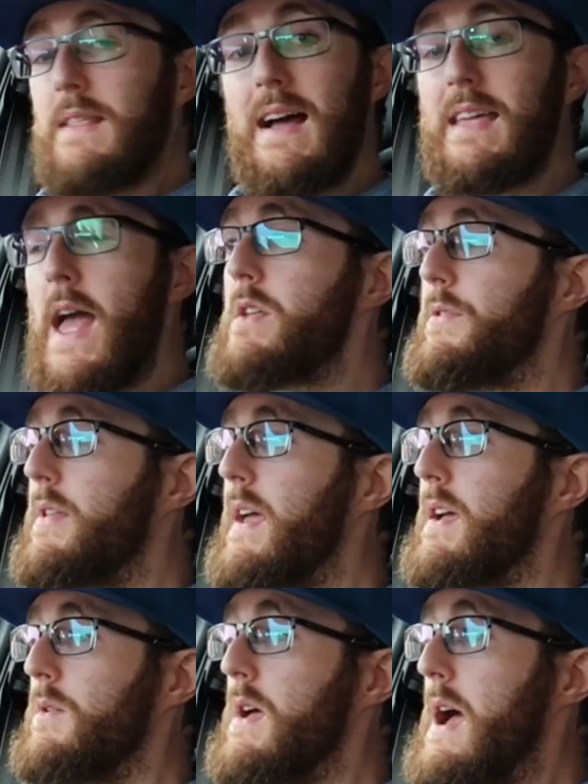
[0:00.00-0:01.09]
that kind of
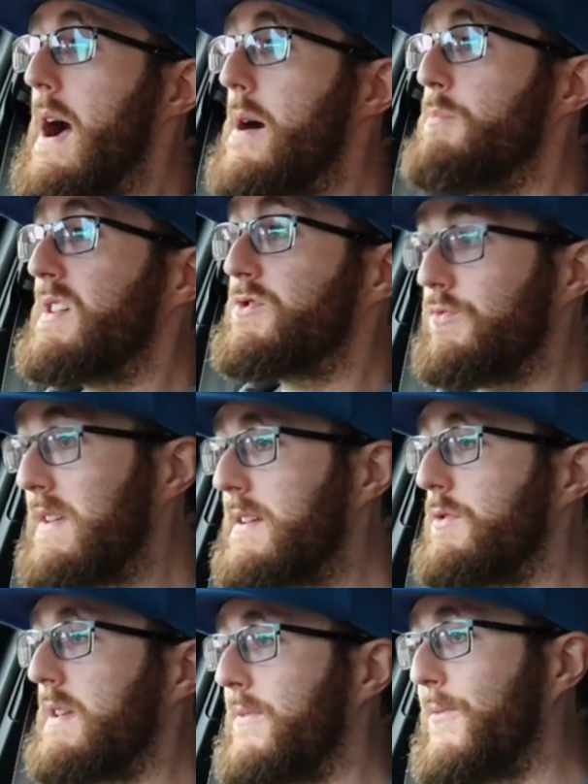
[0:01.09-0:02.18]
thing. But it's really, really